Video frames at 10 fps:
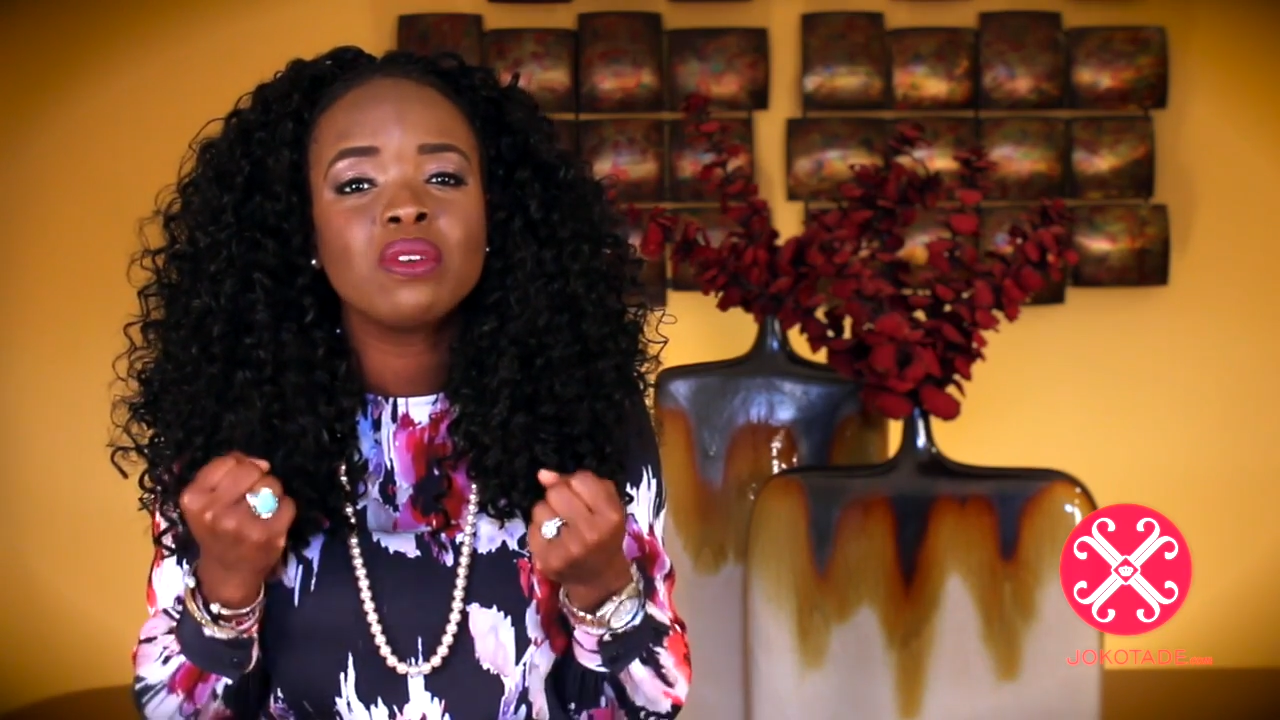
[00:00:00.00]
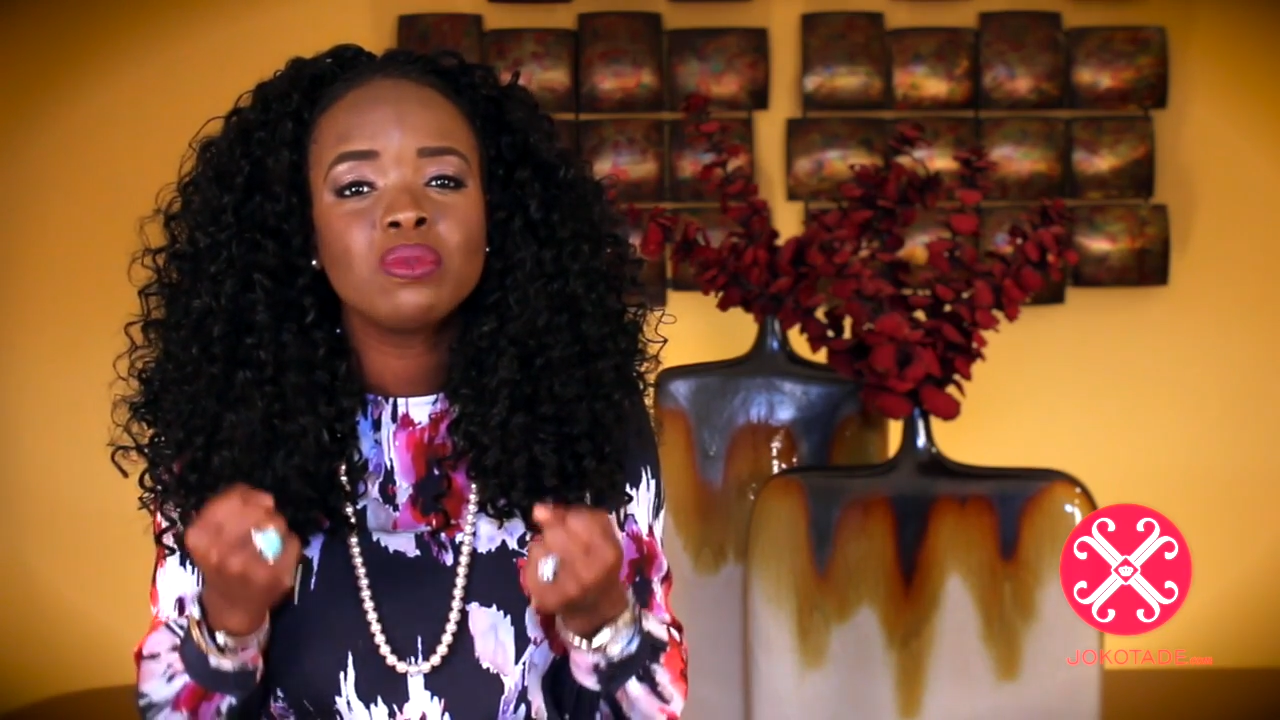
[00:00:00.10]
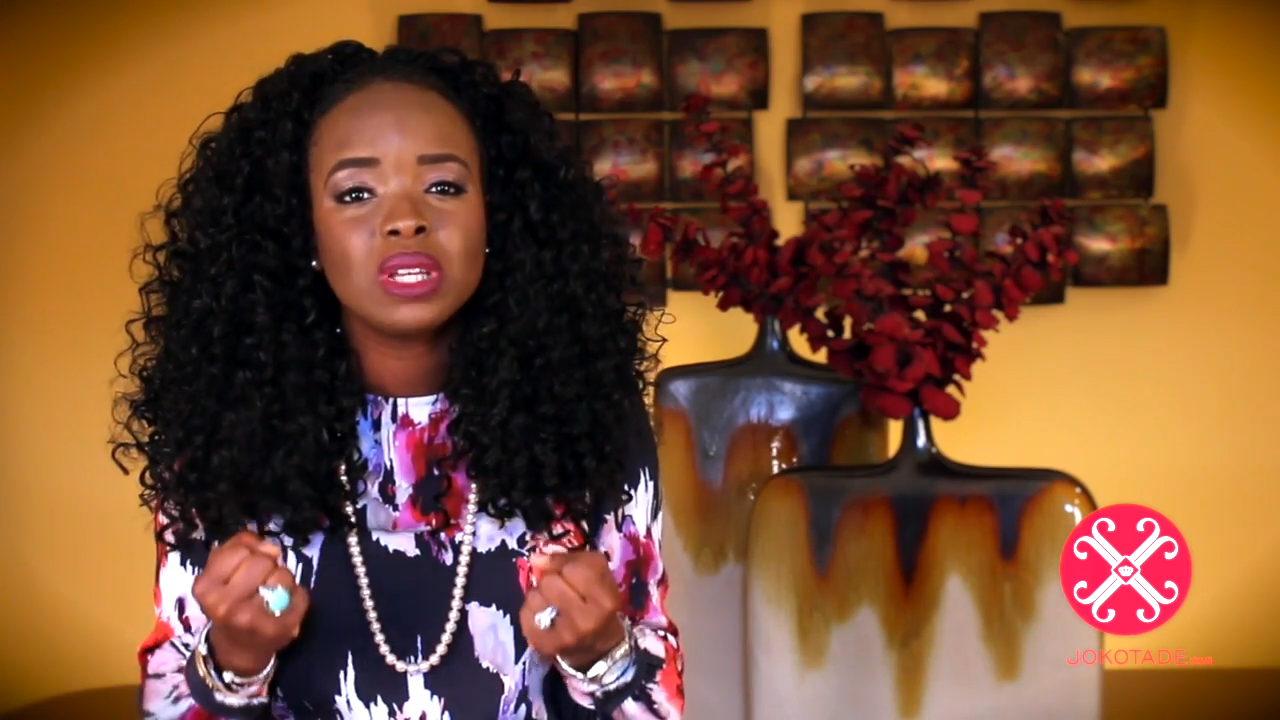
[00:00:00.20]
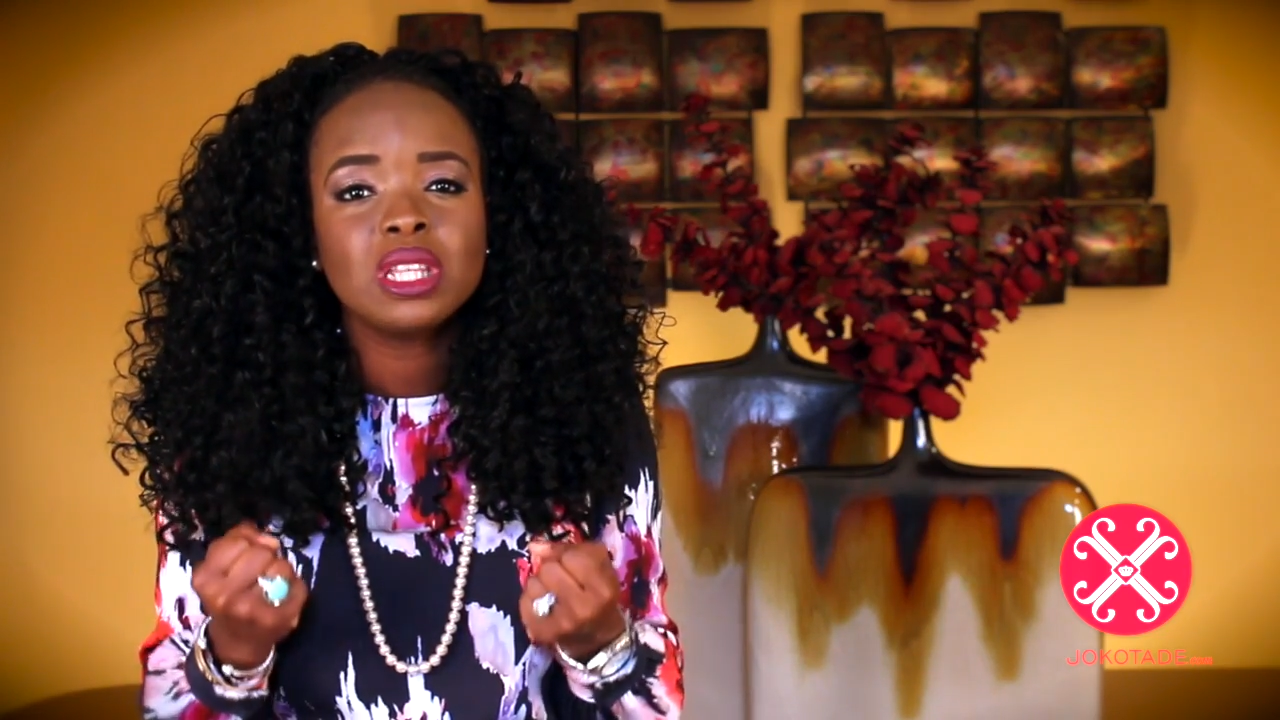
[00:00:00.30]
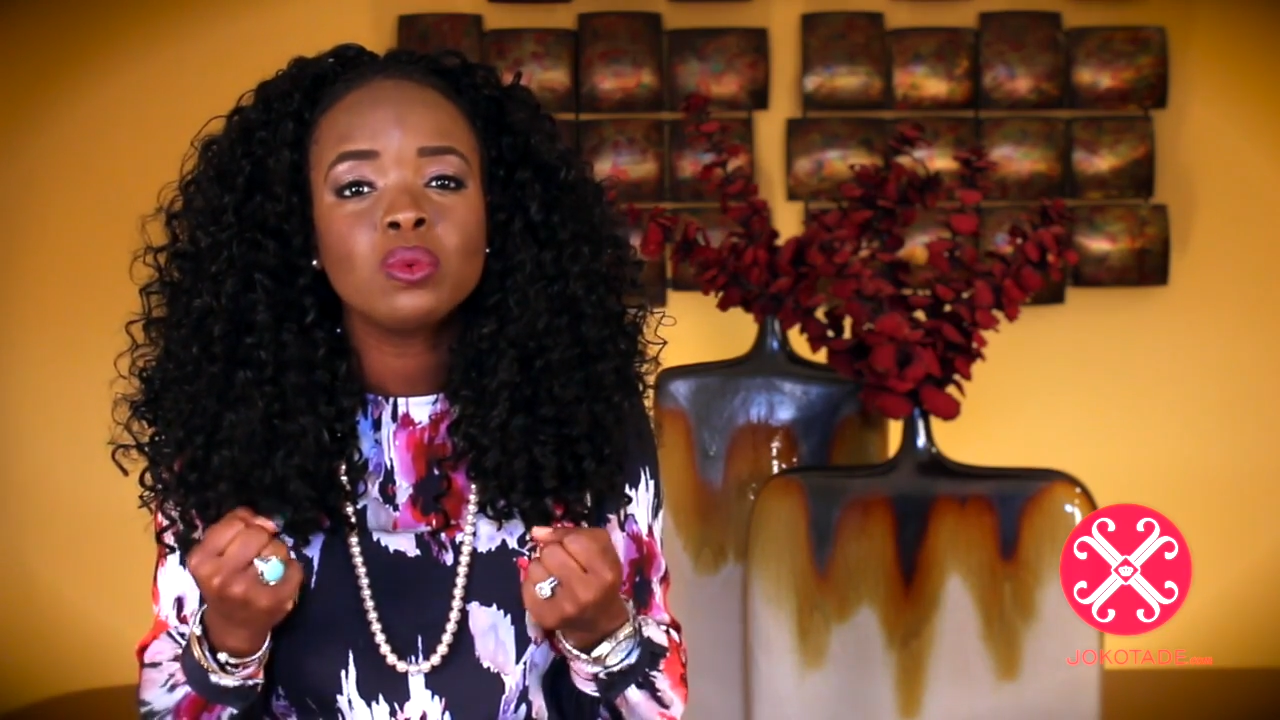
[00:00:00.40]

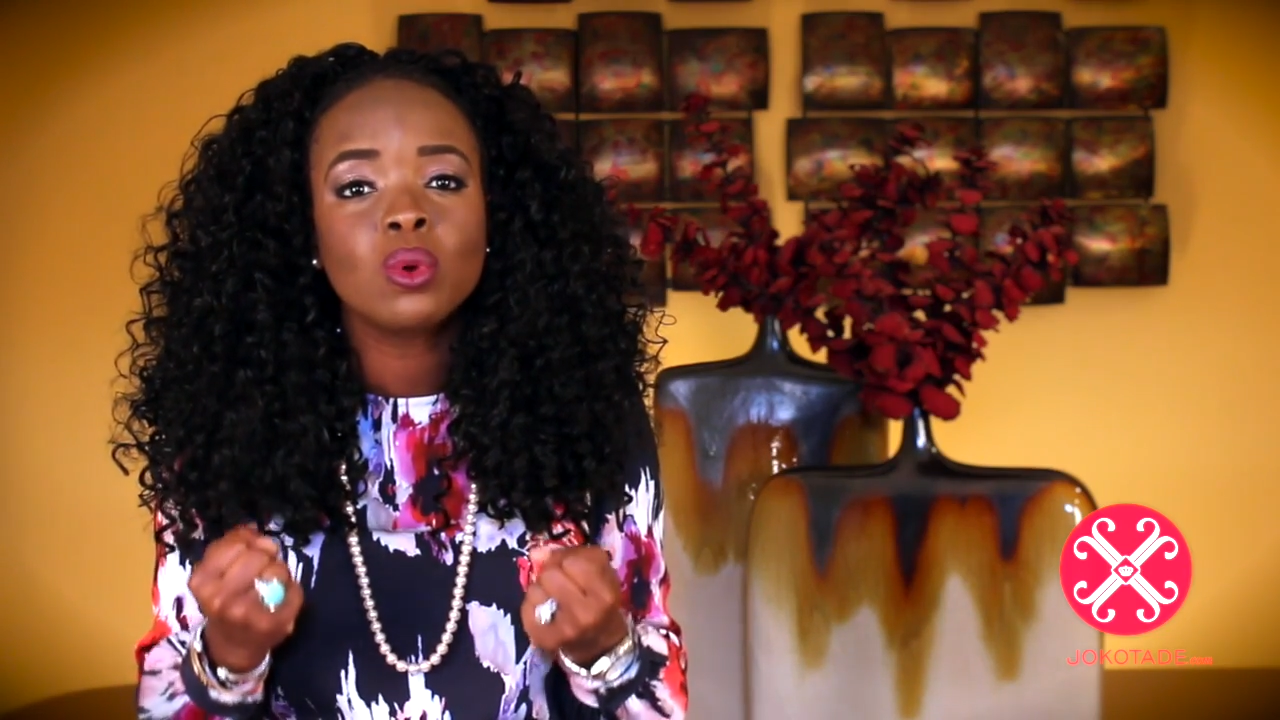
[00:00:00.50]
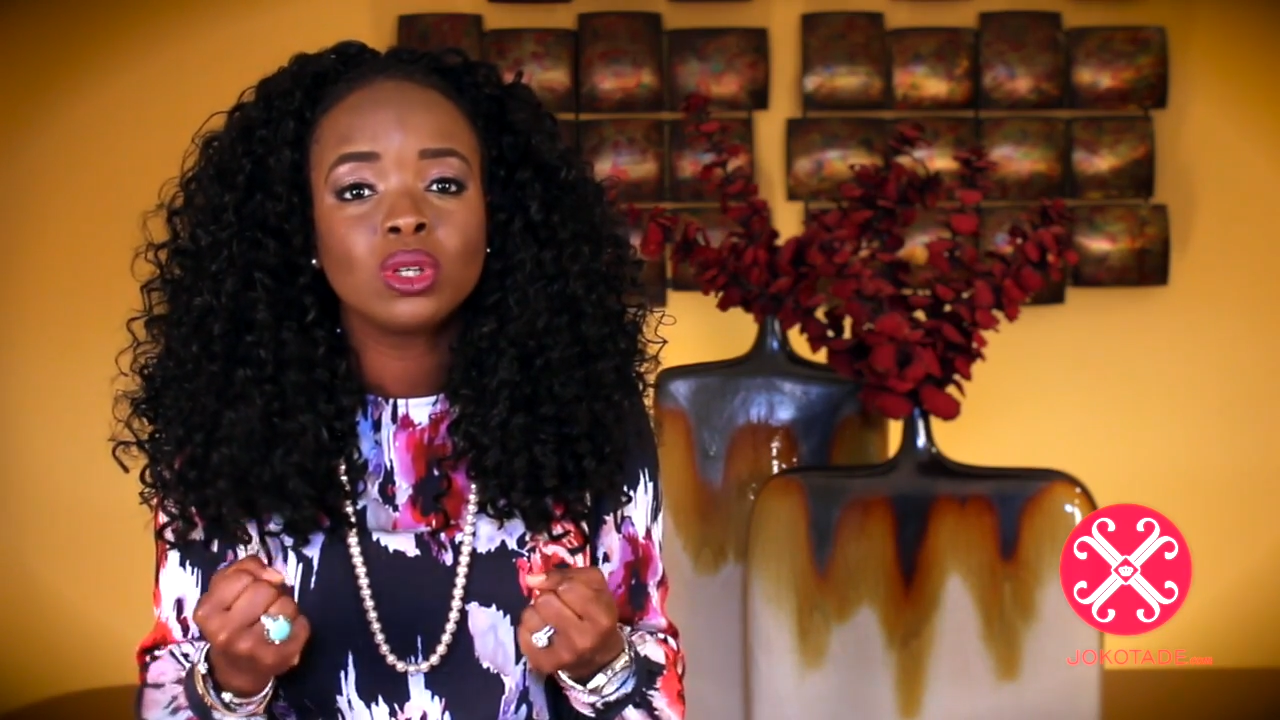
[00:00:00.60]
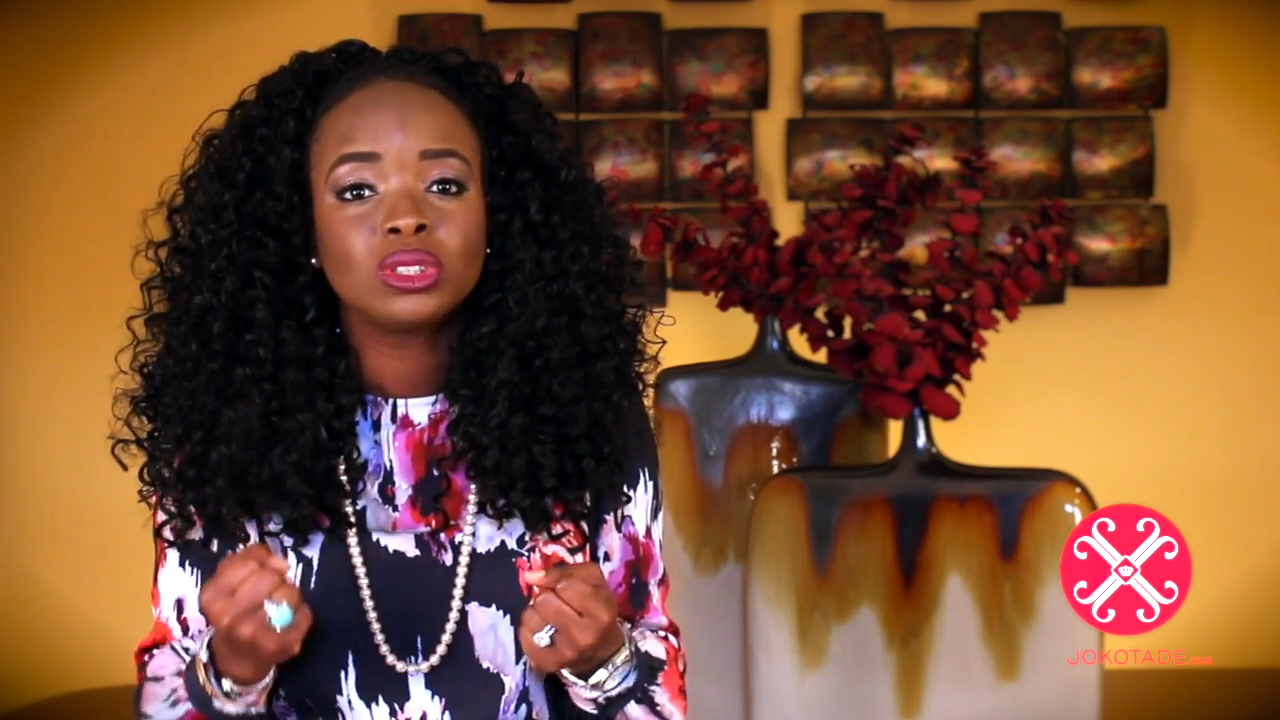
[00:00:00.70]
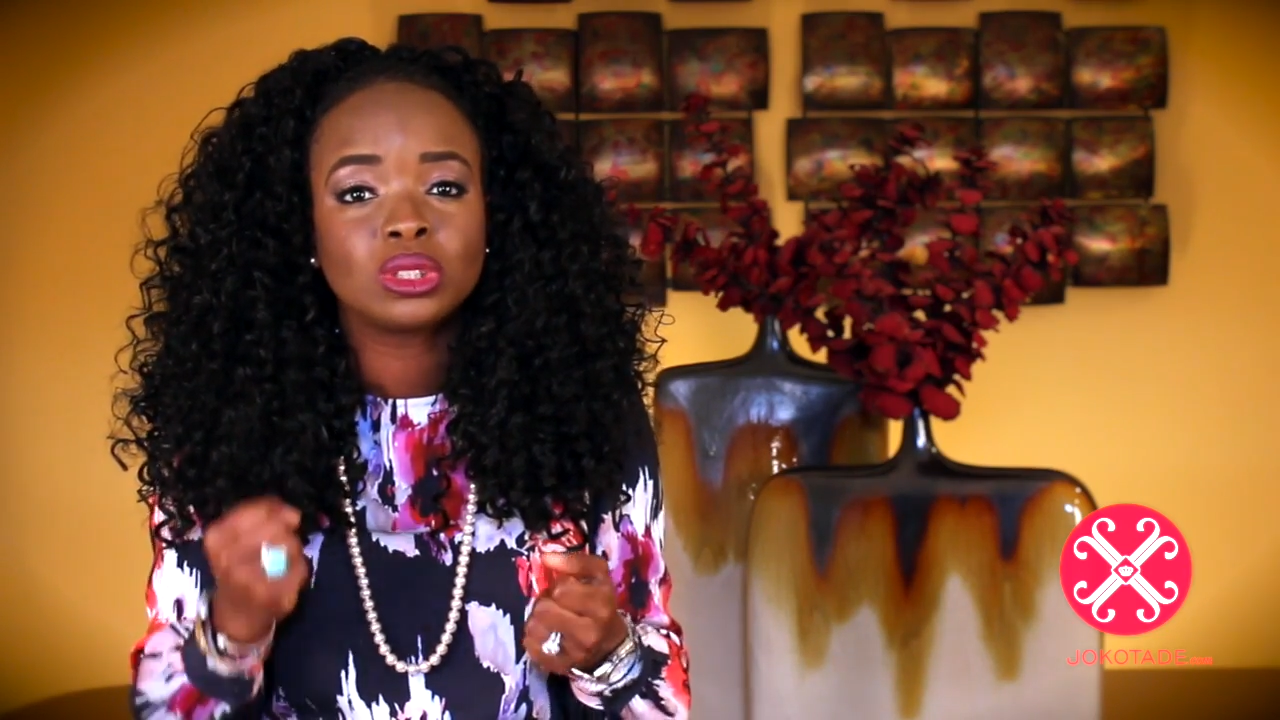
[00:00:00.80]
really want